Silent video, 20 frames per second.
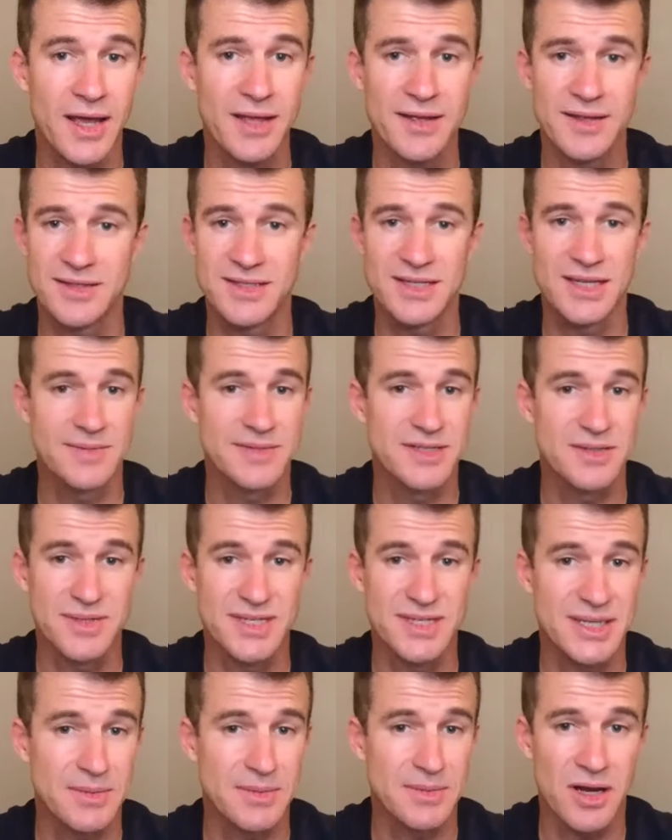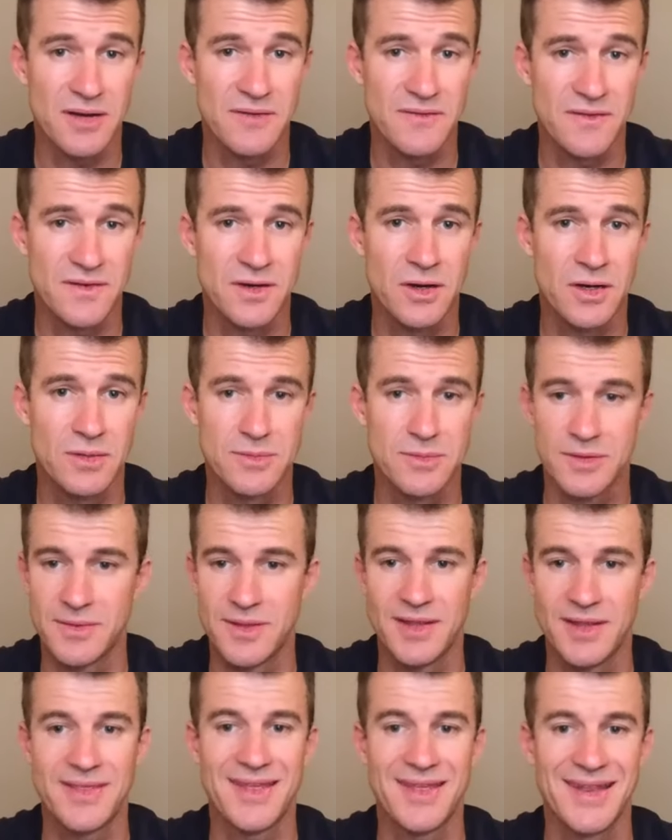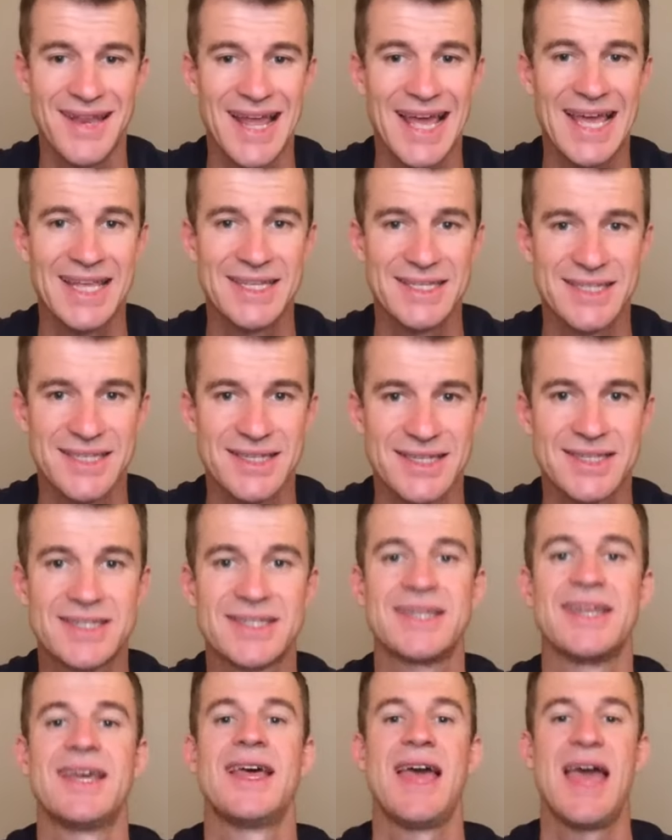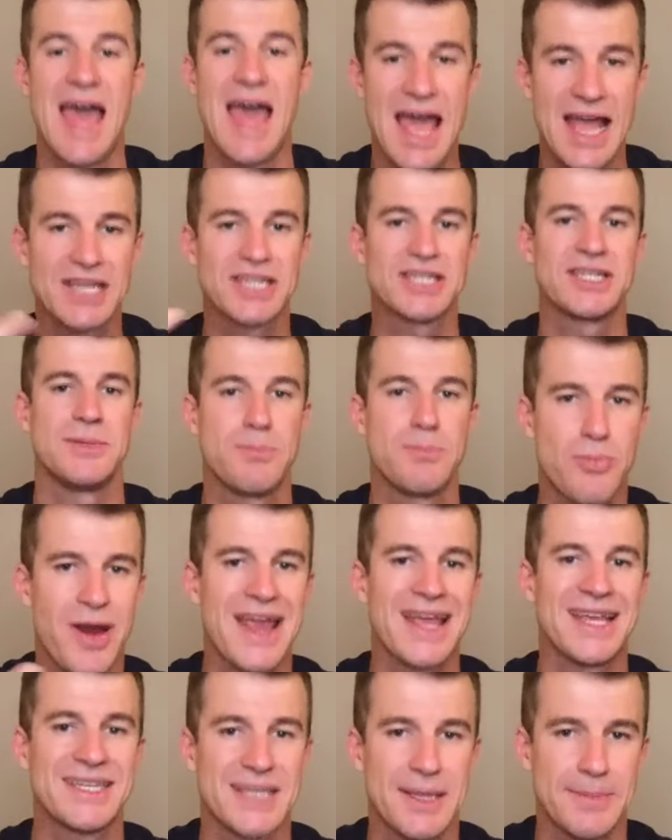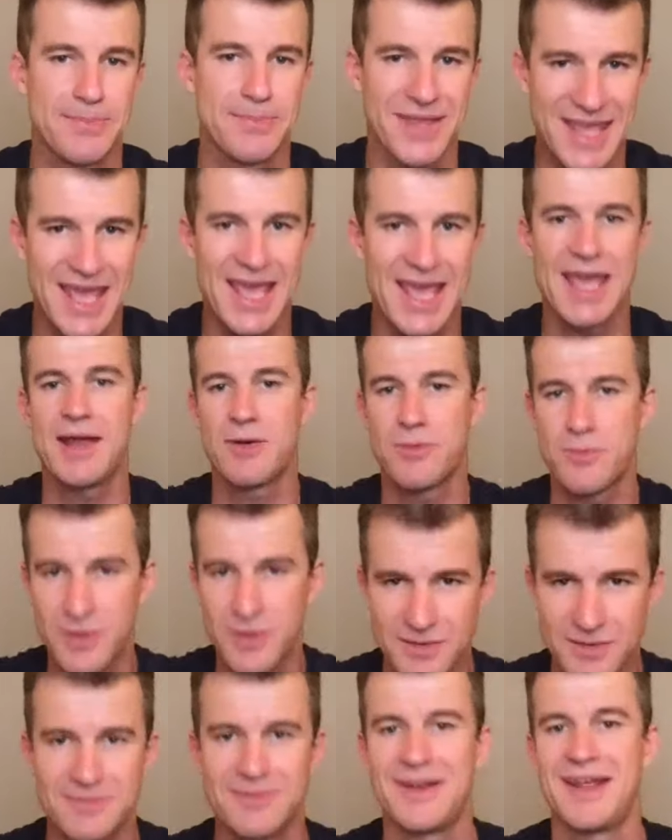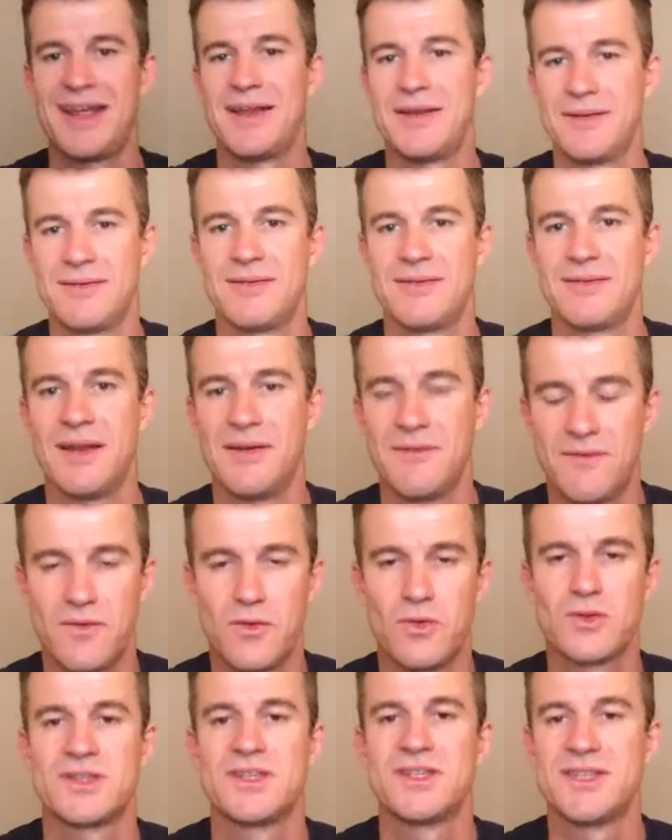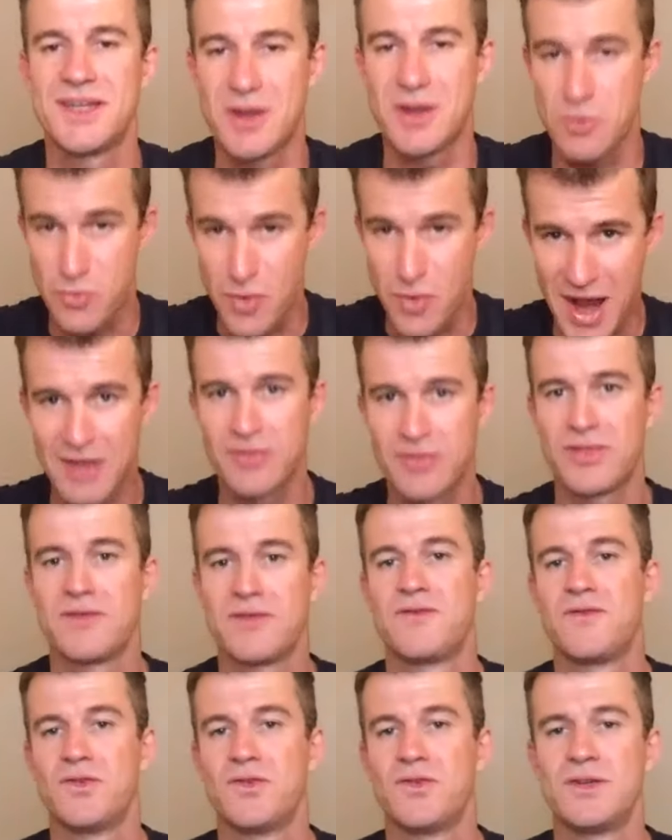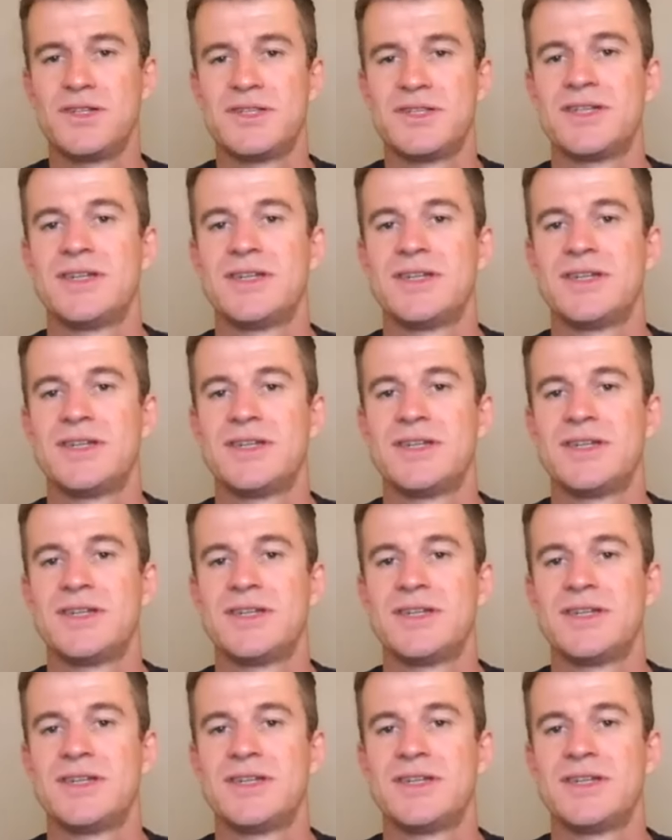It seems to be some kind of phenomenon that the laces actually breaks up the air and, and, and forces it around the foot.